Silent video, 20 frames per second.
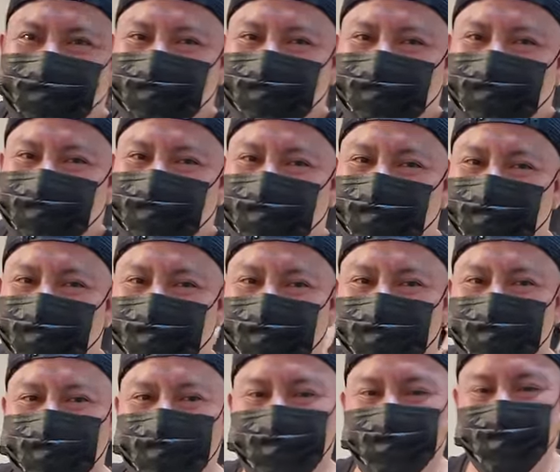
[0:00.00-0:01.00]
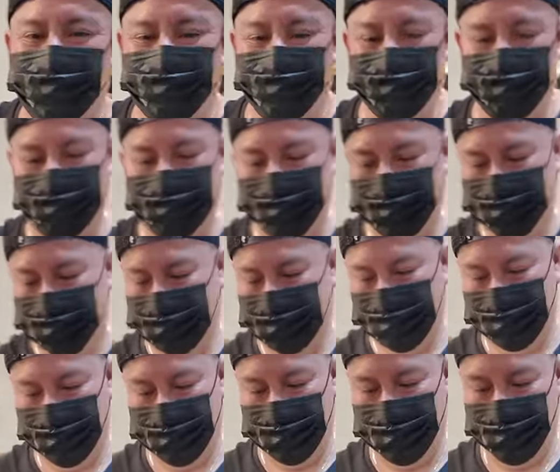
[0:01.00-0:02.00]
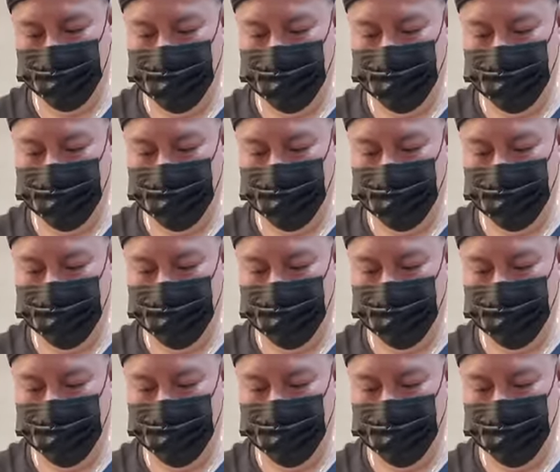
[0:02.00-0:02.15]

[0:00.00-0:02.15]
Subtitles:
the steak kind of medium?